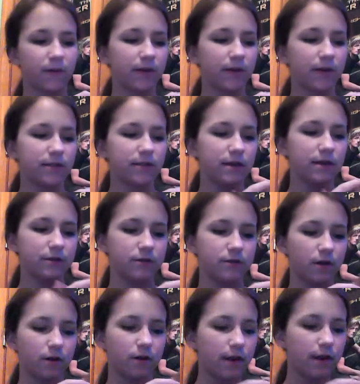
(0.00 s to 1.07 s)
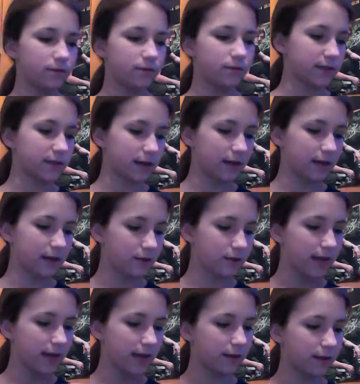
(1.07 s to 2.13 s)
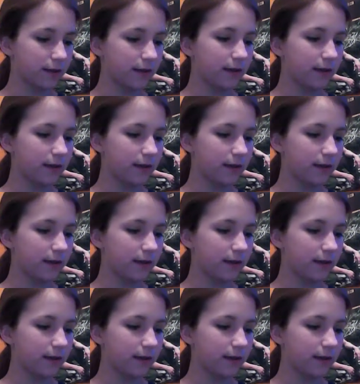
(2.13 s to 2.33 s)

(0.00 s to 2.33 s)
because the ends are what's going to get all tangly.